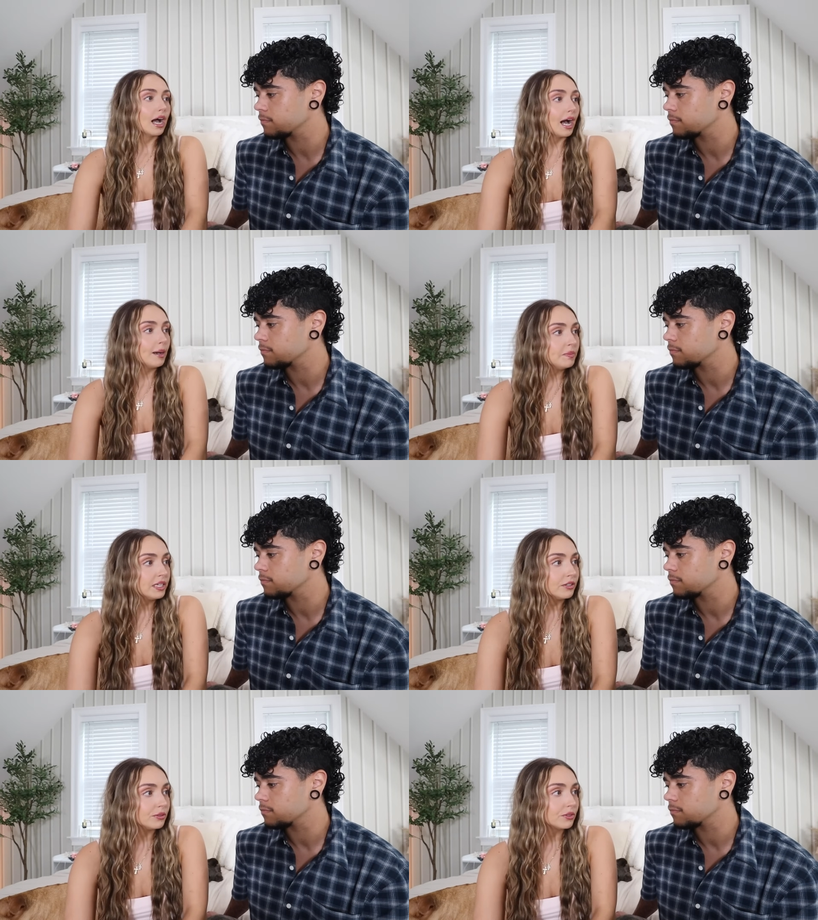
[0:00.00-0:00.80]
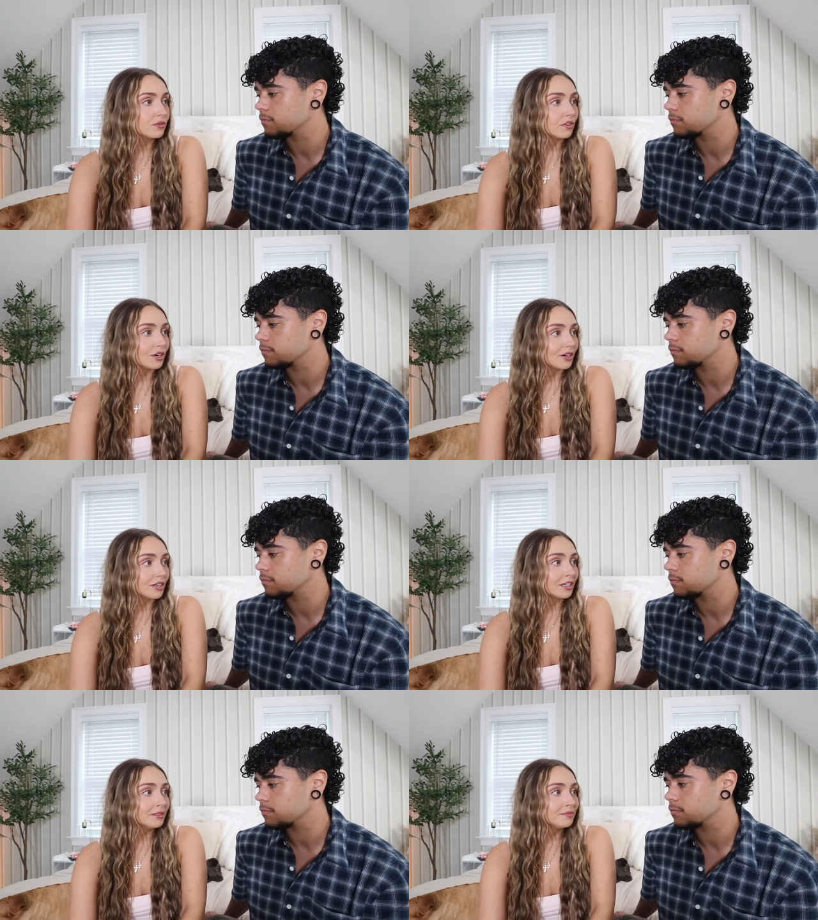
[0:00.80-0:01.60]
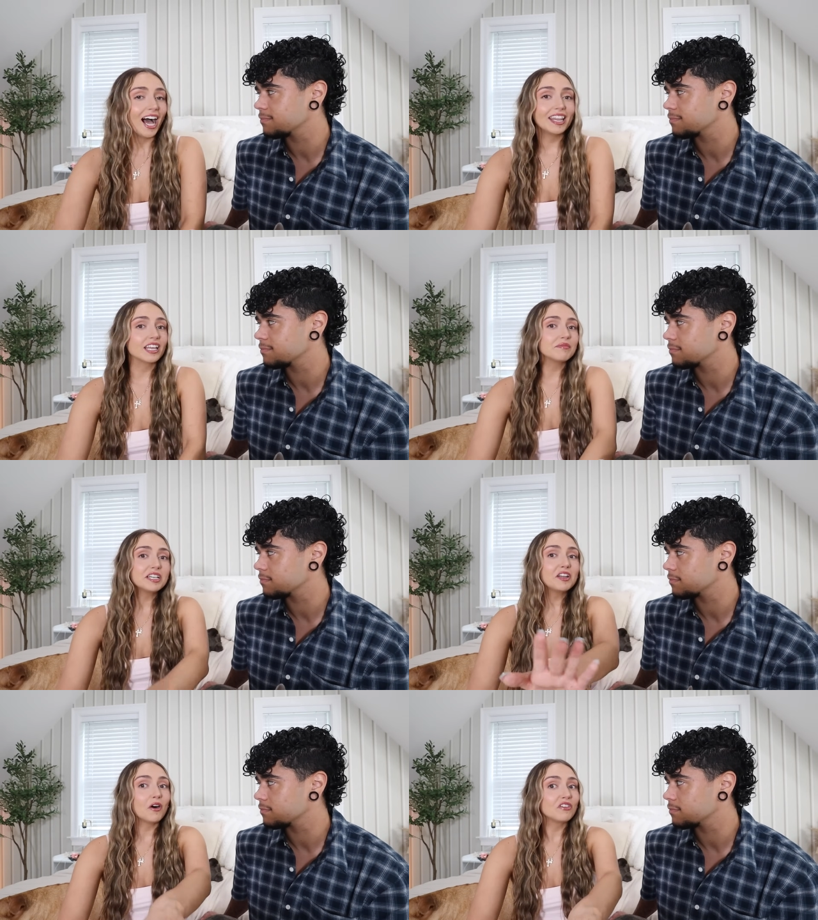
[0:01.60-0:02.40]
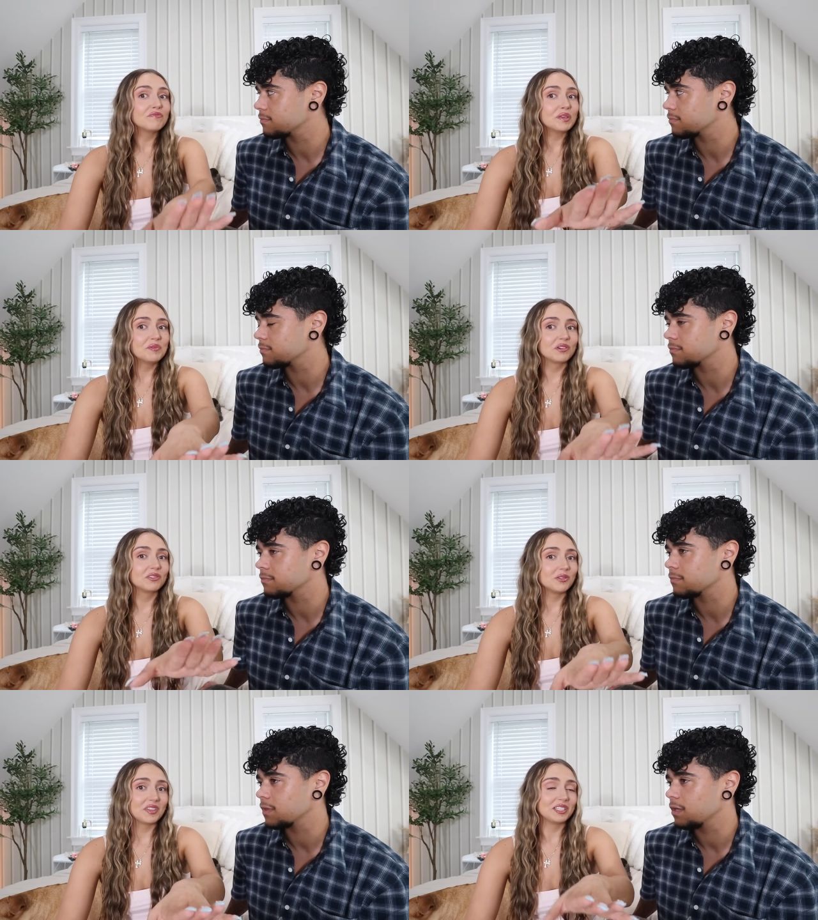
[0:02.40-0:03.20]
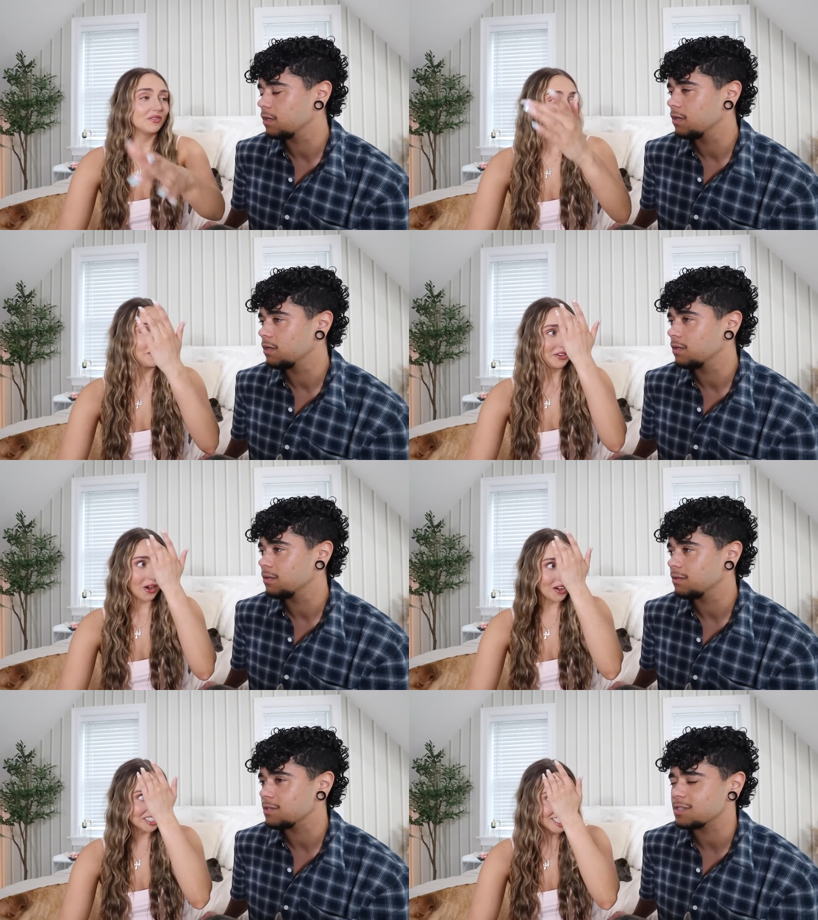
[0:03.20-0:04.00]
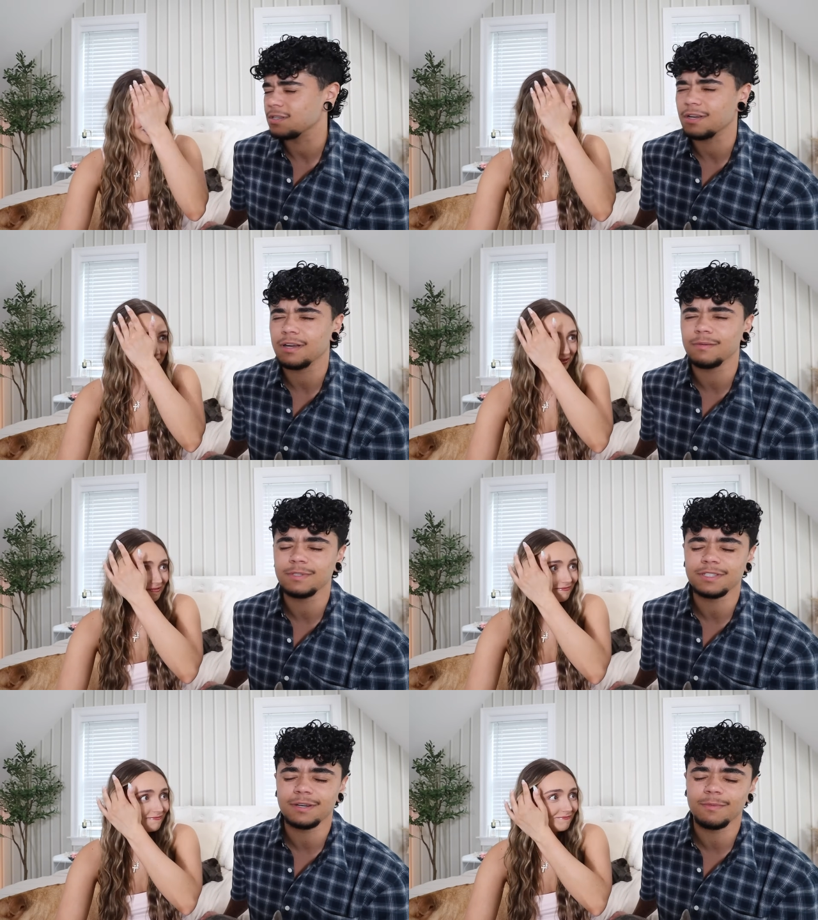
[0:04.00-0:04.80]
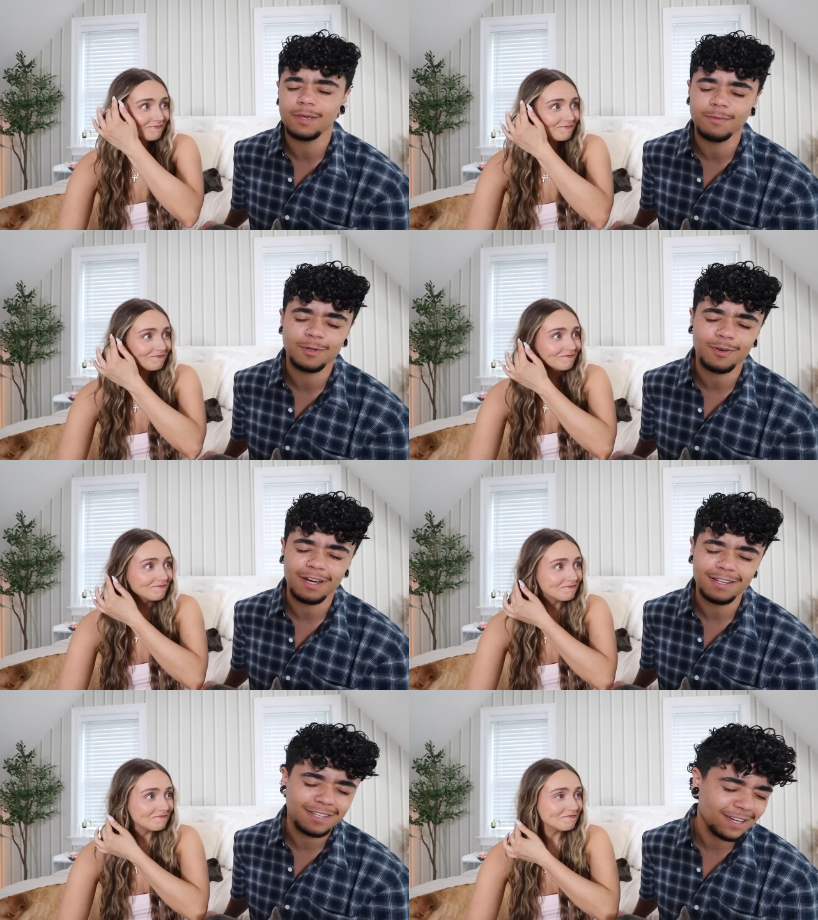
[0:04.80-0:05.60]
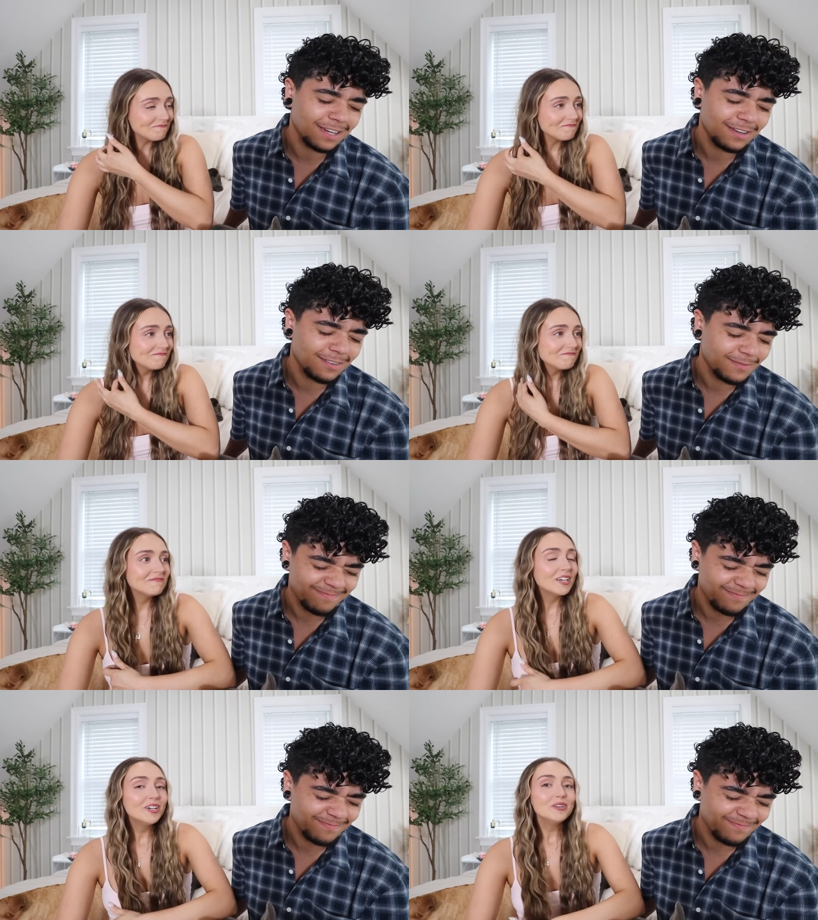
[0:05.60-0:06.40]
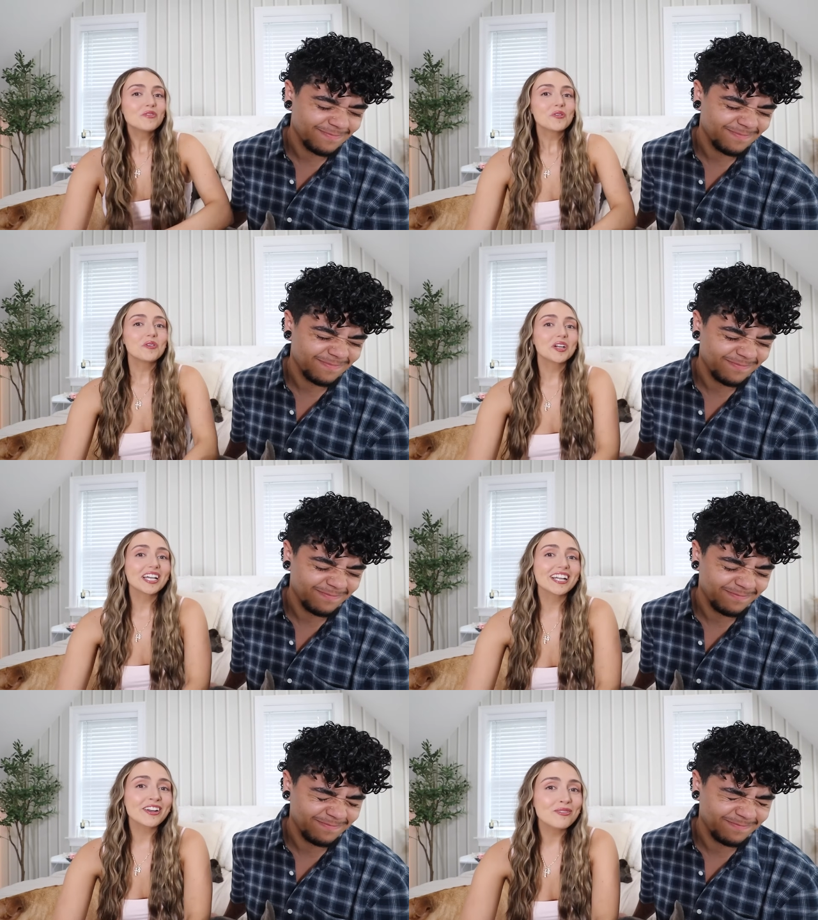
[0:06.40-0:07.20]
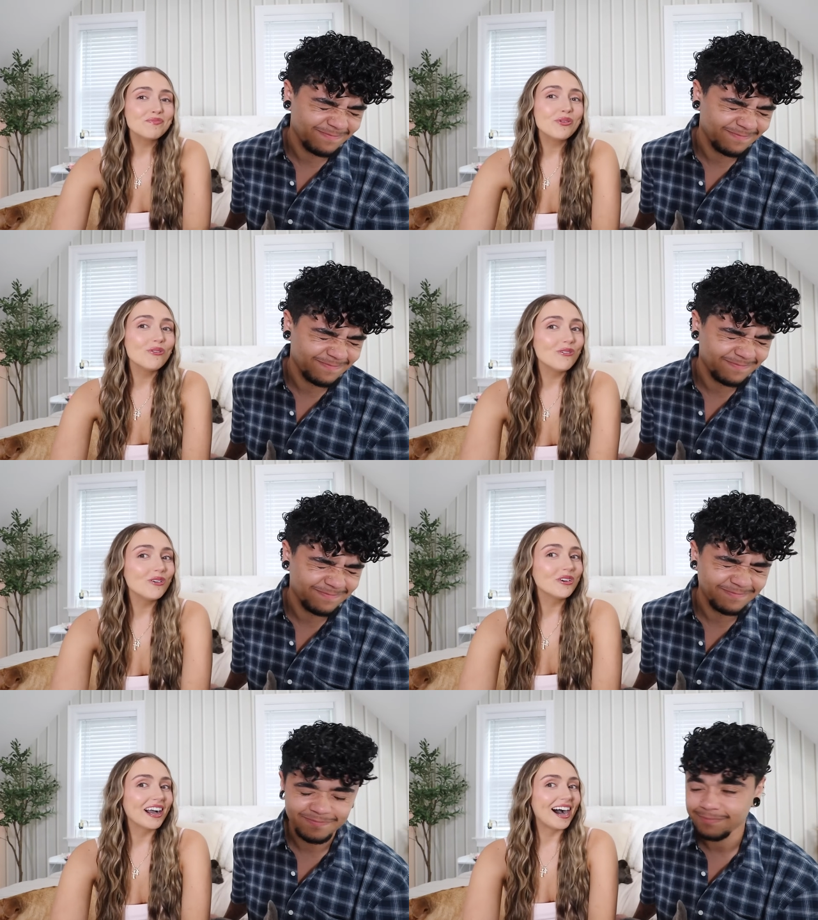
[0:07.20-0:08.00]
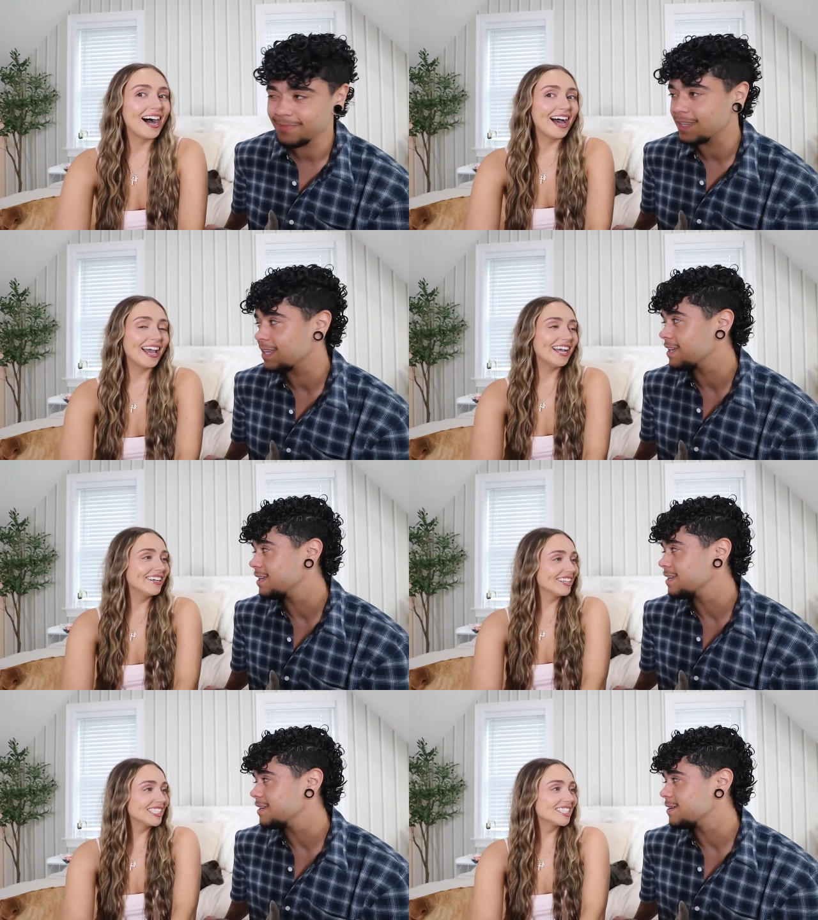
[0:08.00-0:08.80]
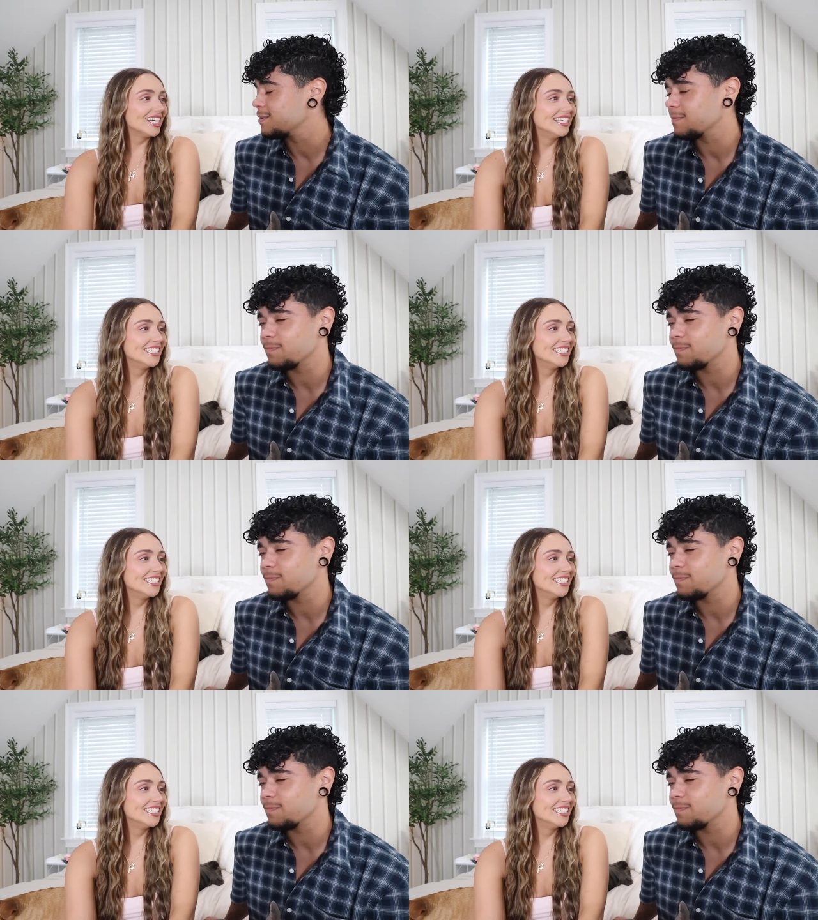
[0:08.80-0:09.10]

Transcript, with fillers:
Speaker 1: happy news for her. And let me know if people do this for their dogs.
Speaker 2: Stop, it's gonna make me cry again.
Speaker 1: We're getting a pool, guys.